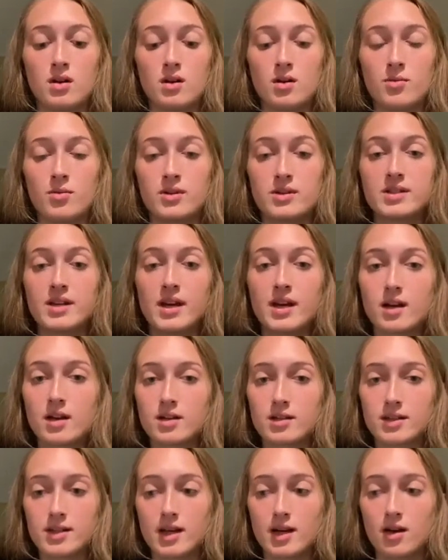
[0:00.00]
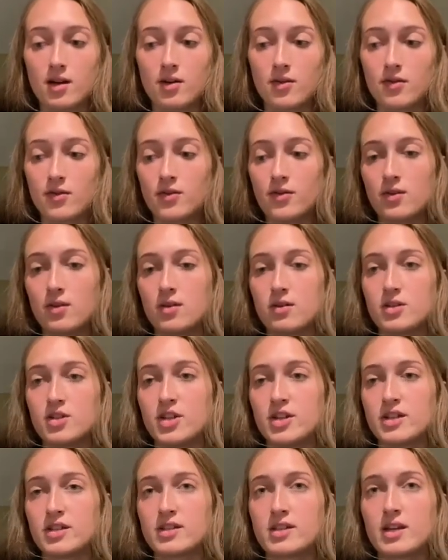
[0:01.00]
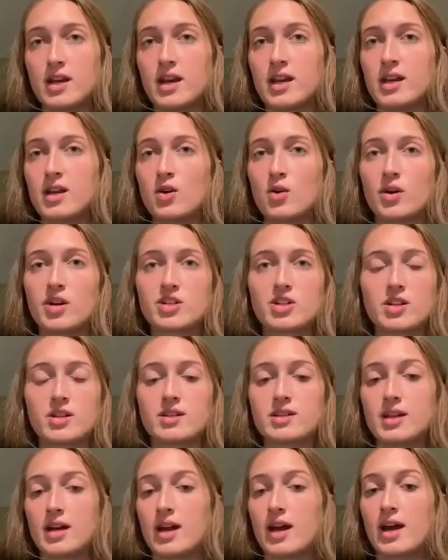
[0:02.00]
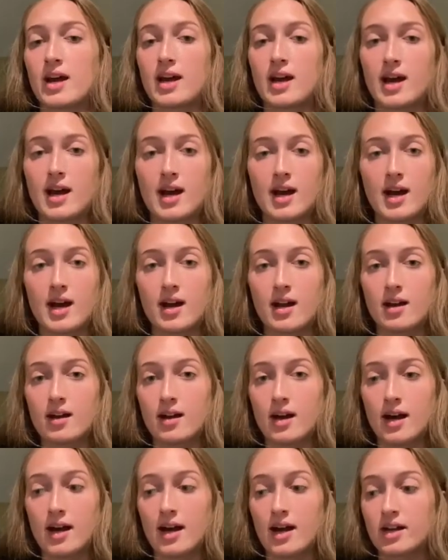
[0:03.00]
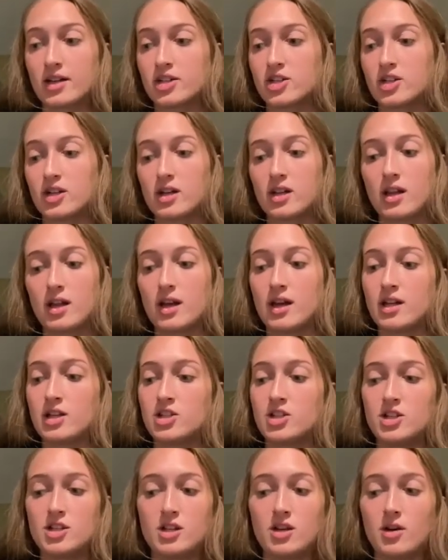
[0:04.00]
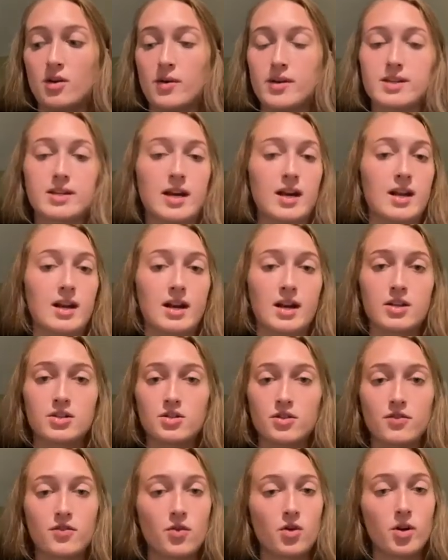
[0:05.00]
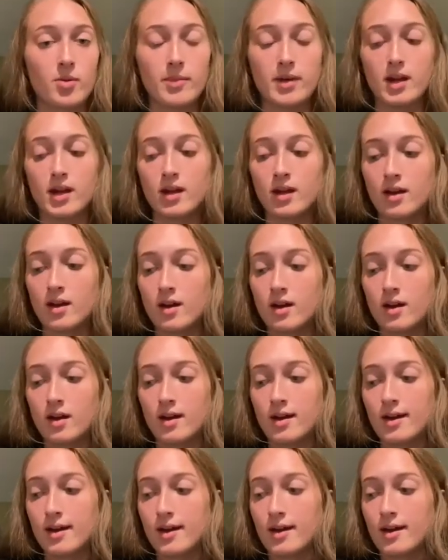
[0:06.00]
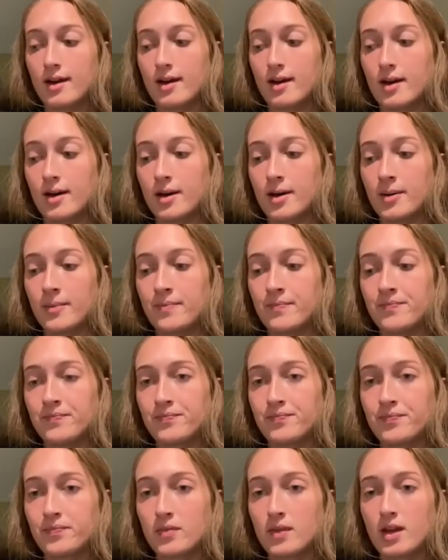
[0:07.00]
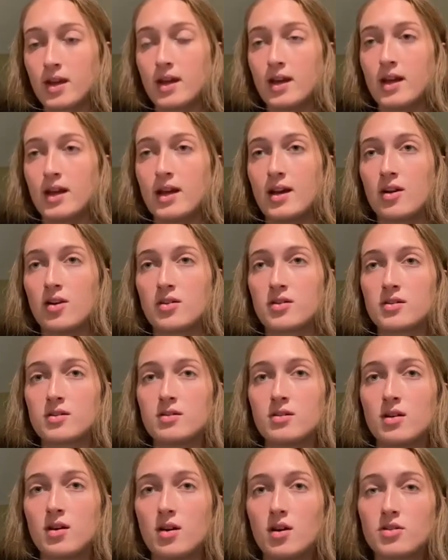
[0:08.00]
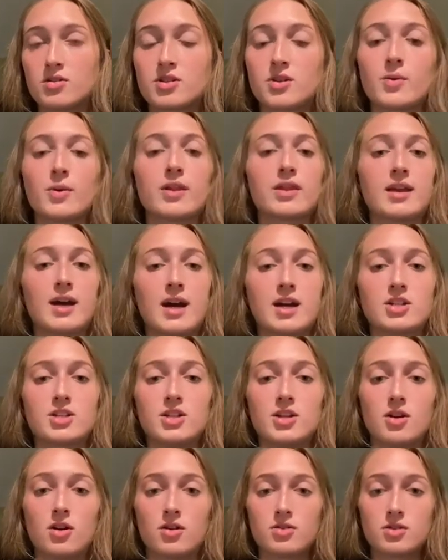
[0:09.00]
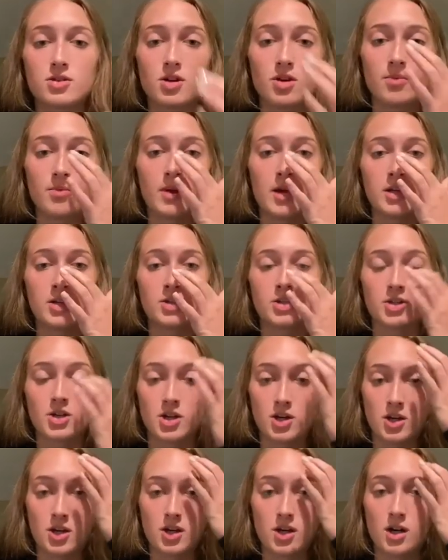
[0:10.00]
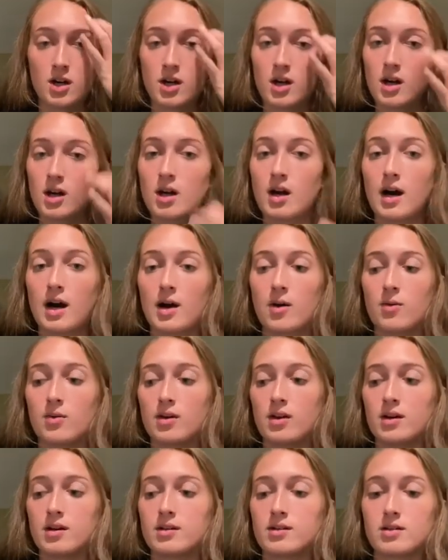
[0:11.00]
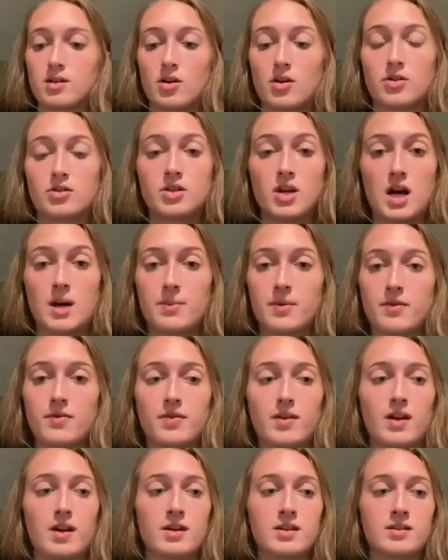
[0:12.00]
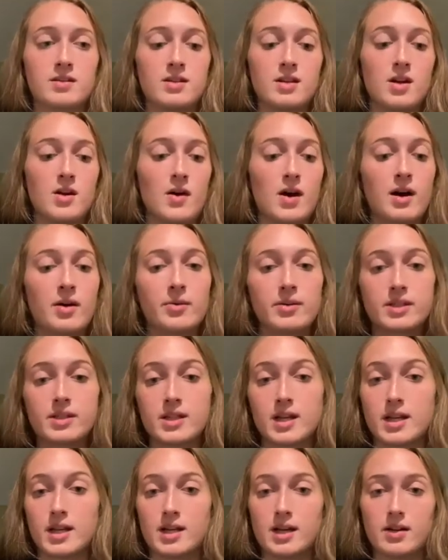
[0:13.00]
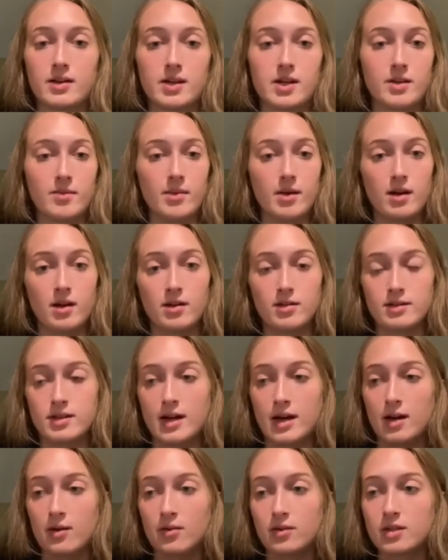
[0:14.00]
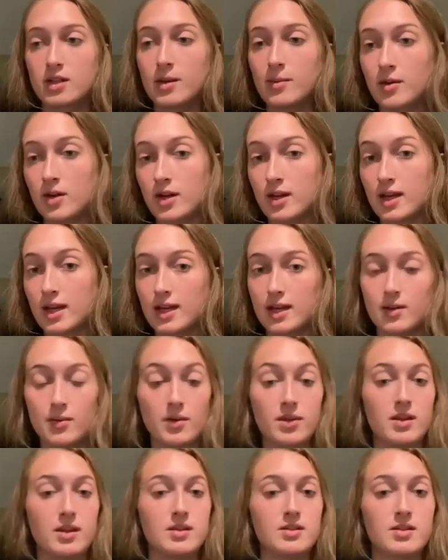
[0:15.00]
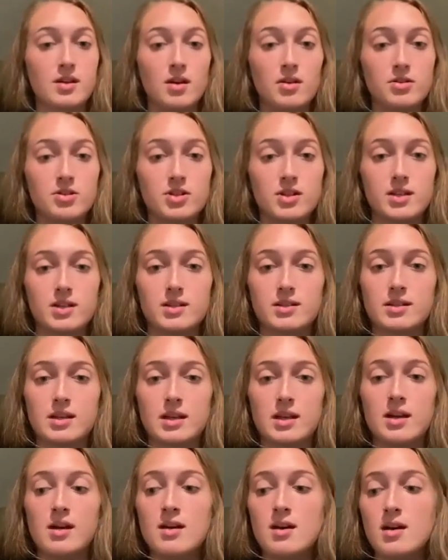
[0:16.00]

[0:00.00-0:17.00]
present yourself. Just any questions that I had, I asked Sheila and she always had an answer for me. Also with that, she also made sure I was on top of things. You know, I was sending out emails, I was communicating with these coaches, and